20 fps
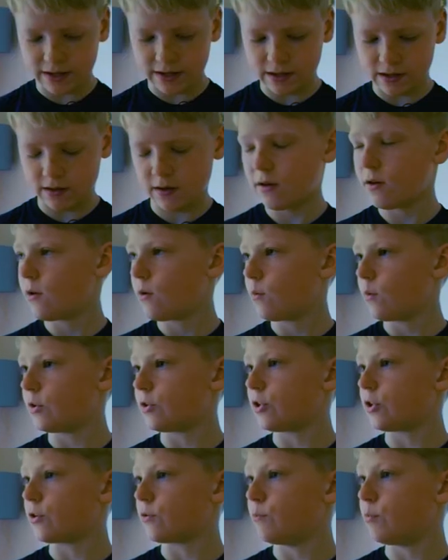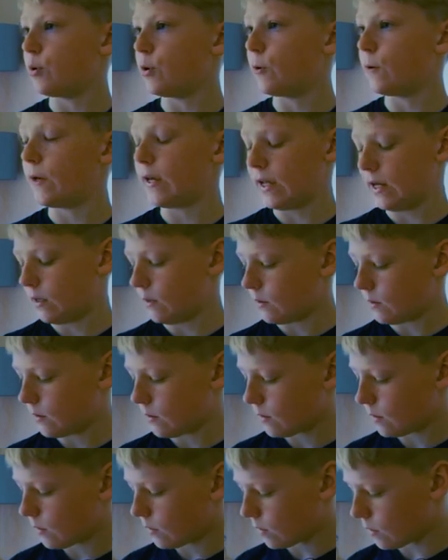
right here which you can put in